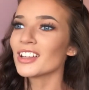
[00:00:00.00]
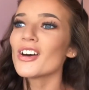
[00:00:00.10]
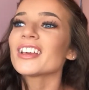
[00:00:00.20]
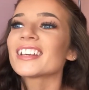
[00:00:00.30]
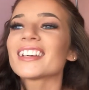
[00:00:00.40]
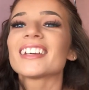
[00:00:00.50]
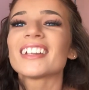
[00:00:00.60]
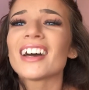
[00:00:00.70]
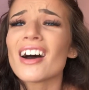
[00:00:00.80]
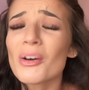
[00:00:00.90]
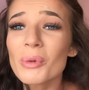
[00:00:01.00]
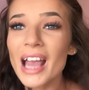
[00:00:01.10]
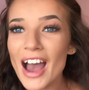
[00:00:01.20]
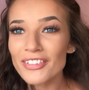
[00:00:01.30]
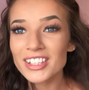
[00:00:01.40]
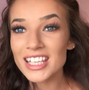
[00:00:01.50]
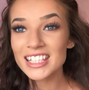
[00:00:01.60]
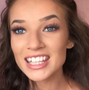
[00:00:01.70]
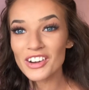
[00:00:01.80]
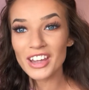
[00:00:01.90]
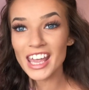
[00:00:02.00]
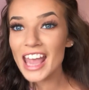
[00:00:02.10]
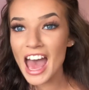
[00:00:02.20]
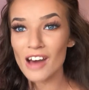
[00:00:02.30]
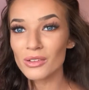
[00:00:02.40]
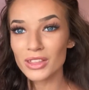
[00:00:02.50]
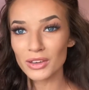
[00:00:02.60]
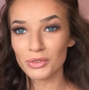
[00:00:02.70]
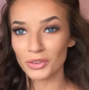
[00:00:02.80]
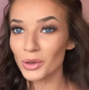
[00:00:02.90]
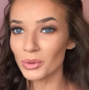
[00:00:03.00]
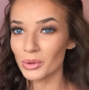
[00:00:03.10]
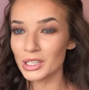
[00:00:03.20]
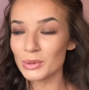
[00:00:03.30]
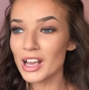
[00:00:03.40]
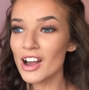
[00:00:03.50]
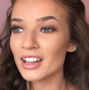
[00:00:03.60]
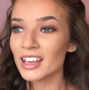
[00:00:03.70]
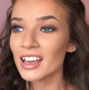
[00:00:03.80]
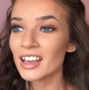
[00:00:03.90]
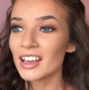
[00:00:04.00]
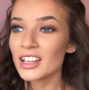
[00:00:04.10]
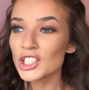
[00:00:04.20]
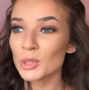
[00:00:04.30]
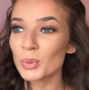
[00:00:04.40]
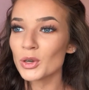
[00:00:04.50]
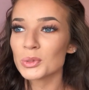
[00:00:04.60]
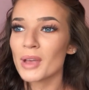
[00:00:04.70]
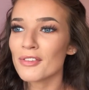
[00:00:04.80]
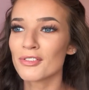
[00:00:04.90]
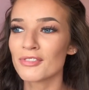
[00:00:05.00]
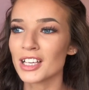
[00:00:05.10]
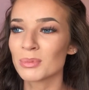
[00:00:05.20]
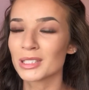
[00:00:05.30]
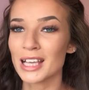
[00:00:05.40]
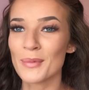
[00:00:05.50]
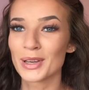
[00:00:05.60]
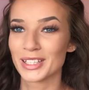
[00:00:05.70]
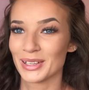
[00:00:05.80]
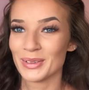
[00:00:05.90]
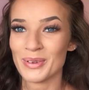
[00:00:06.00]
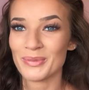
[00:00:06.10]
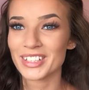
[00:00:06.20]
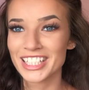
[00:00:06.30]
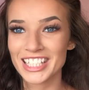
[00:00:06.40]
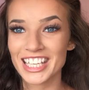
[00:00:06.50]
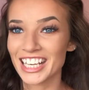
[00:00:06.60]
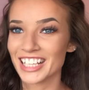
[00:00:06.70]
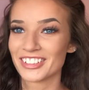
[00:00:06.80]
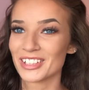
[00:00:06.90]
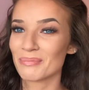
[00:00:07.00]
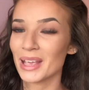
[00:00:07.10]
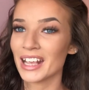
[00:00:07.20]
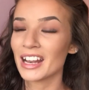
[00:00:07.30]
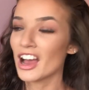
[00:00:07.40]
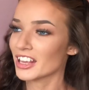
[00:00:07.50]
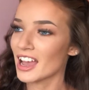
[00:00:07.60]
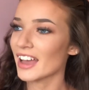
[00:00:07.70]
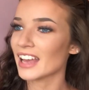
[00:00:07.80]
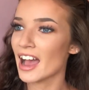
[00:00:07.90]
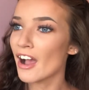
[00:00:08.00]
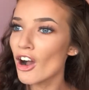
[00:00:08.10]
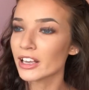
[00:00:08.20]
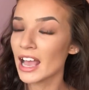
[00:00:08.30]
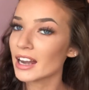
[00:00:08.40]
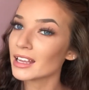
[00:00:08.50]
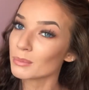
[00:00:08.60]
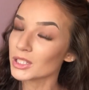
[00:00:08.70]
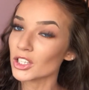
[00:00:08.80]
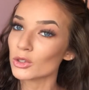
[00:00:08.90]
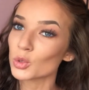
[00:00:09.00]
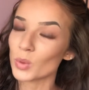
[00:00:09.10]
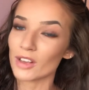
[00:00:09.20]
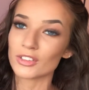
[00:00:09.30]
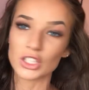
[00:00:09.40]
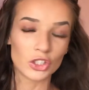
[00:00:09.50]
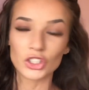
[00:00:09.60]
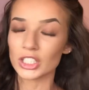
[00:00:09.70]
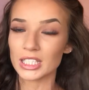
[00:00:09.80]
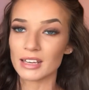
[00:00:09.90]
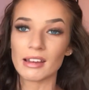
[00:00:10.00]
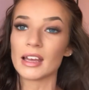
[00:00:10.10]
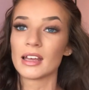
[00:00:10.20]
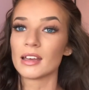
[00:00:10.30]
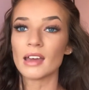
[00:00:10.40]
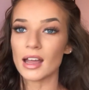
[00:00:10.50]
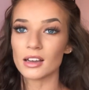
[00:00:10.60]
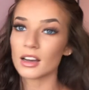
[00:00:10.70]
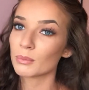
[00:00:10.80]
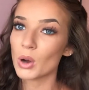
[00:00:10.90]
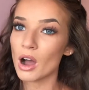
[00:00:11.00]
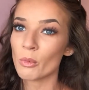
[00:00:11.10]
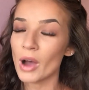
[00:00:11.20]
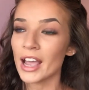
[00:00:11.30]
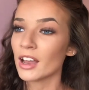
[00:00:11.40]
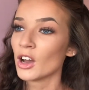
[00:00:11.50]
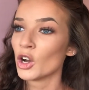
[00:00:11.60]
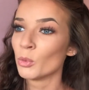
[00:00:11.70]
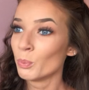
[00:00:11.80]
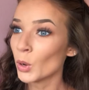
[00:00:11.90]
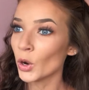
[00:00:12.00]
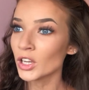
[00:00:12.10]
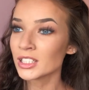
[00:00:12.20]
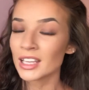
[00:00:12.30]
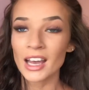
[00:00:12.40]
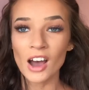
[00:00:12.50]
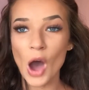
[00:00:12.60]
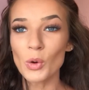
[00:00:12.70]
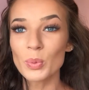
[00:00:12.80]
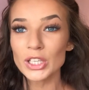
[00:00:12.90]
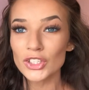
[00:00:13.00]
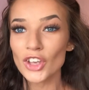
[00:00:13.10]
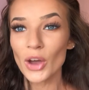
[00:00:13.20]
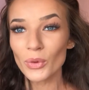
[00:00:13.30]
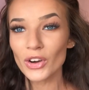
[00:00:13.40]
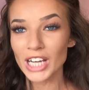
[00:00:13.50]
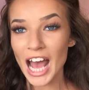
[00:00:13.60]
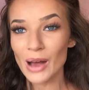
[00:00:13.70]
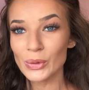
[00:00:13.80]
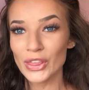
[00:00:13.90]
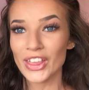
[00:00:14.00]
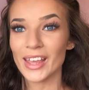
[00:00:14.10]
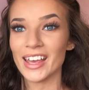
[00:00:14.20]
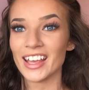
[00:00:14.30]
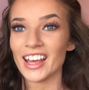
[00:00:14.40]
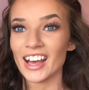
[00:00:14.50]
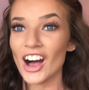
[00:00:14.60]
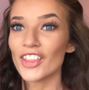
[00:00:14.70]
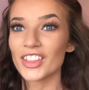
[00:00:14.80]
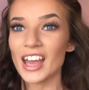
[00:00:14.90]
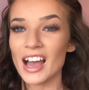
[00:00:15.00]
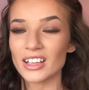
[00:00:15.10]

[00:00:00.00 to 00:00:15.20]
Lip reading: Like, we have to still eat healthy food. We can't, just because we have a fast metabolism and we're skinny doesn't mean, yeah, okay, I can eat McDonald's breakfast, lunch and dinner and not put on weight, but I will be so unhealthy on the